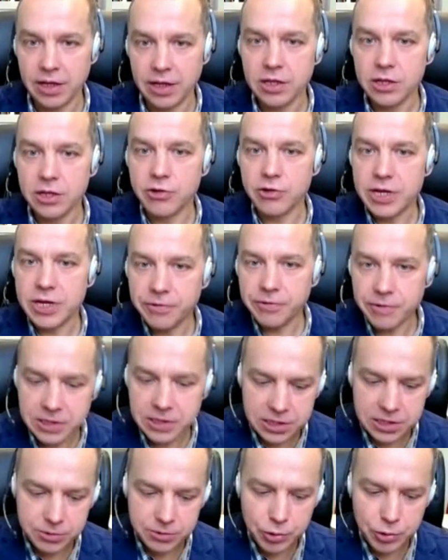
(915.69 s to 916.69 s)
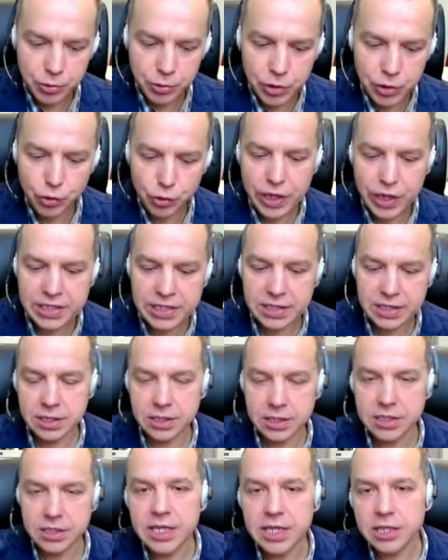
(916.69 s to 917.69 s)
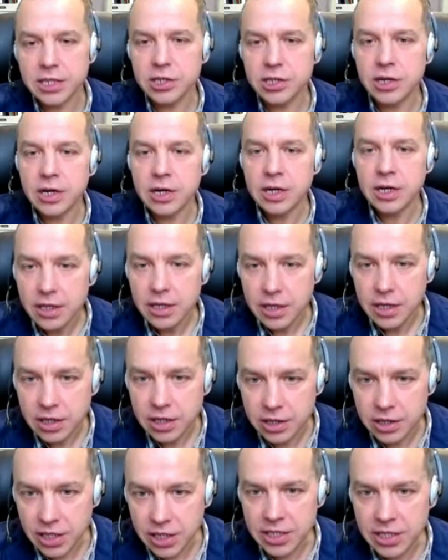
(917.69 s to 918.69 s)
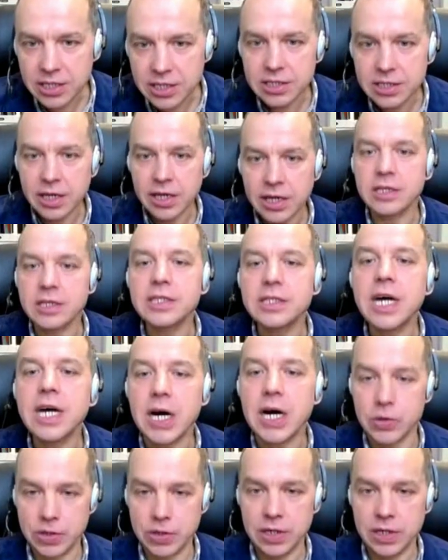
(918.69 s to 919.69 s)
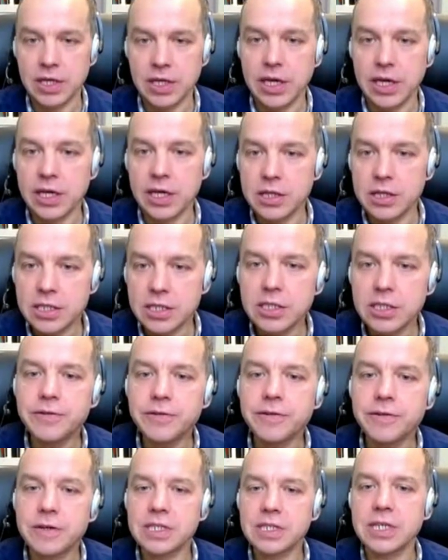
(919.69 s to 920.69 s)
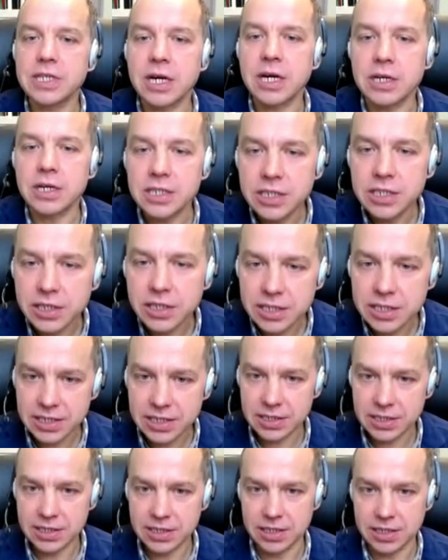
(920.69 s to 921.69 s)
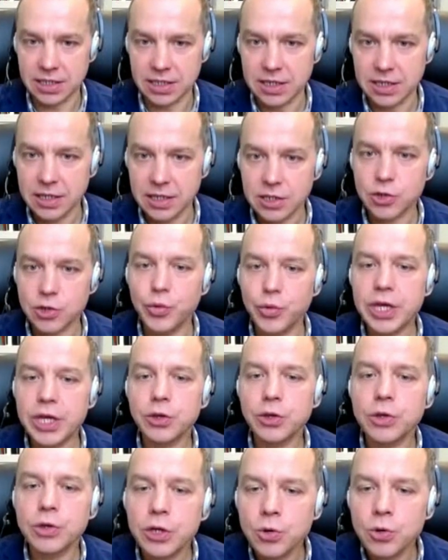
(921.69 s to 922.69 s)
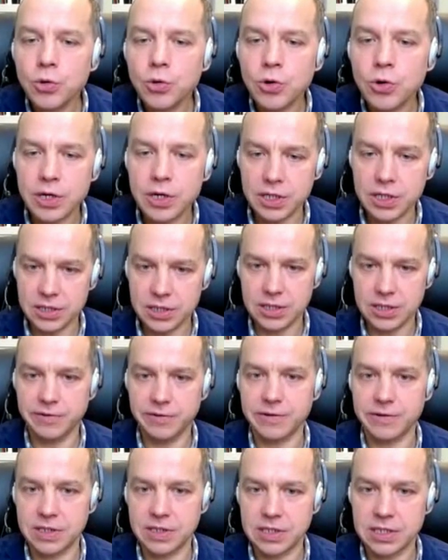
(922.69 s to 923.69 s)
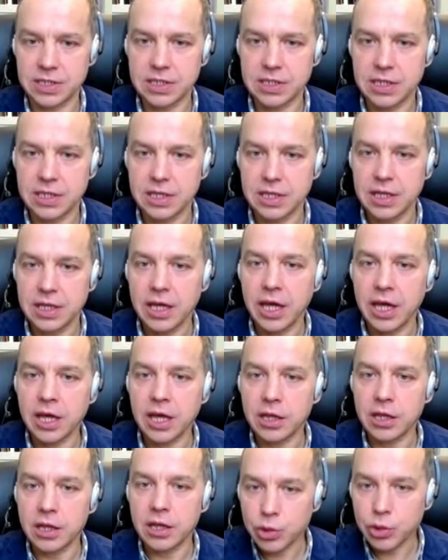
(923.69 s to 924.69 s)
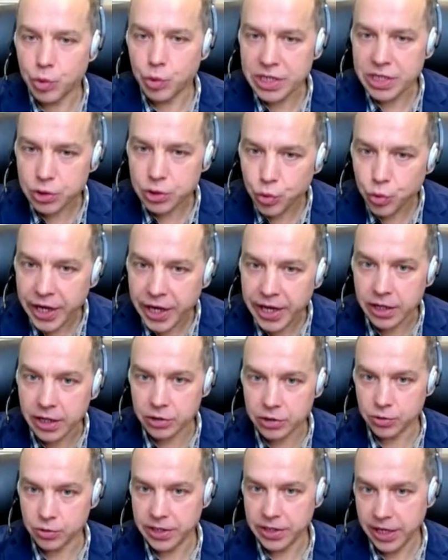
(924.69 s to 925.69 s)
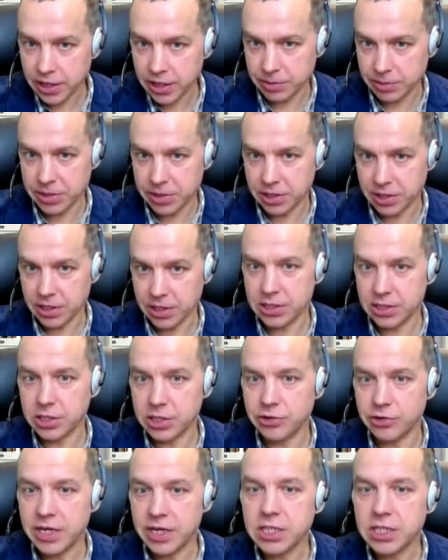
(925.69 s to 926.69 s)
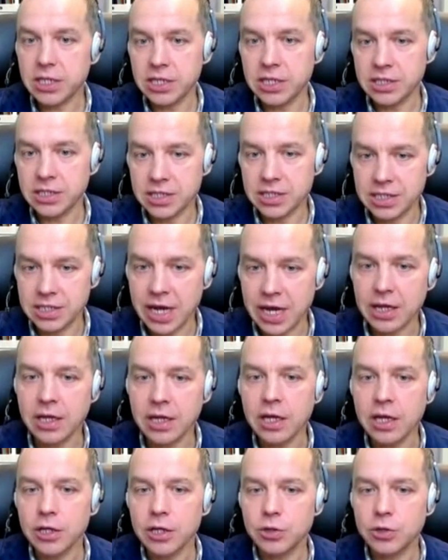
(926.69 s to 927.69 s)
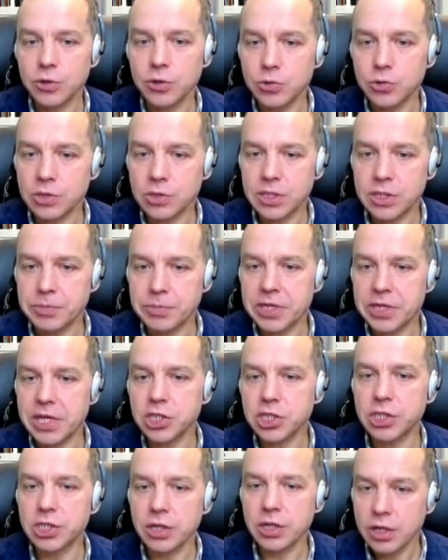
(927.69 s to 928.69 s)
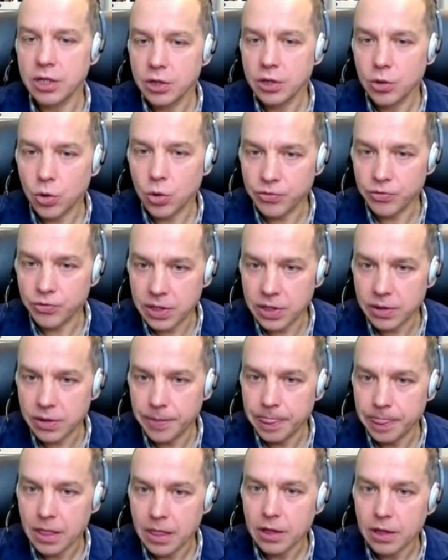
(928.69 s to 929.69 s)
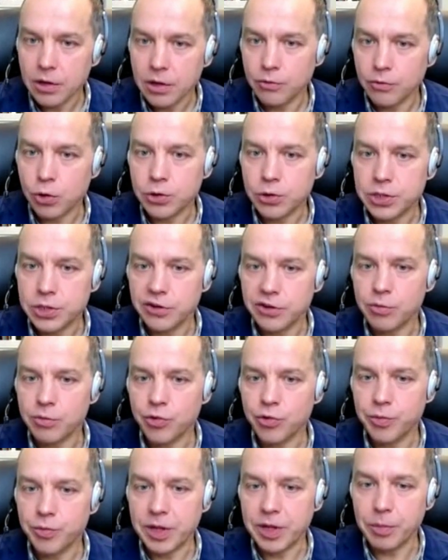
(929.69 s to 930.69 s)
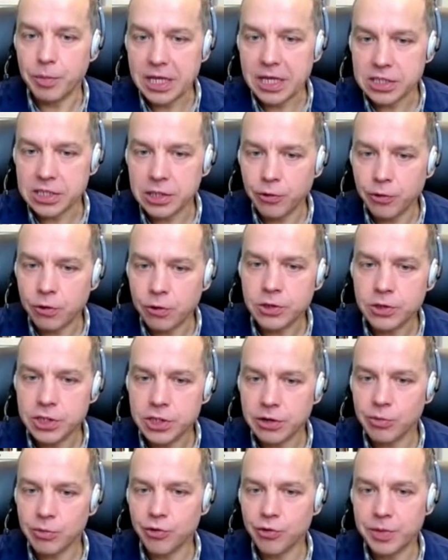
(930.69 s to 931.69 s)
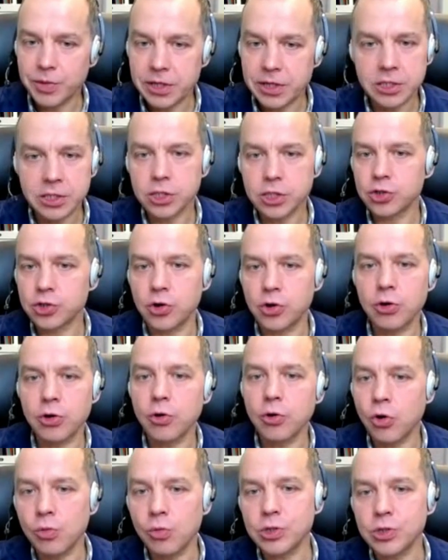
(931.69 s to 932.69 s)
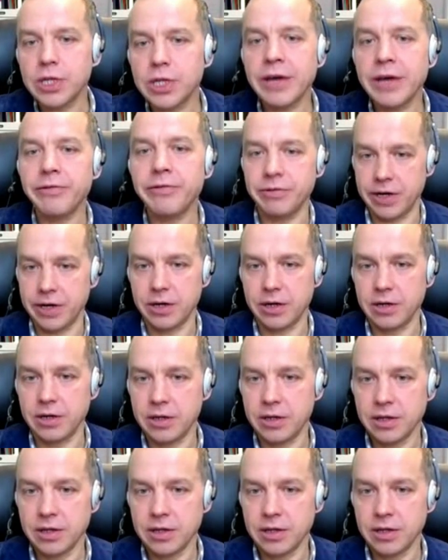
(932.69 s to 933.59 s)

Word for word: There are differences between the West, the Center, the East, and the South, and these differences are still existing. So we cannot ignore these differences. And the best way to take them into consideration is exactly to use the potential of the volunteer movement because the volunteer movement is strong almost everywhere.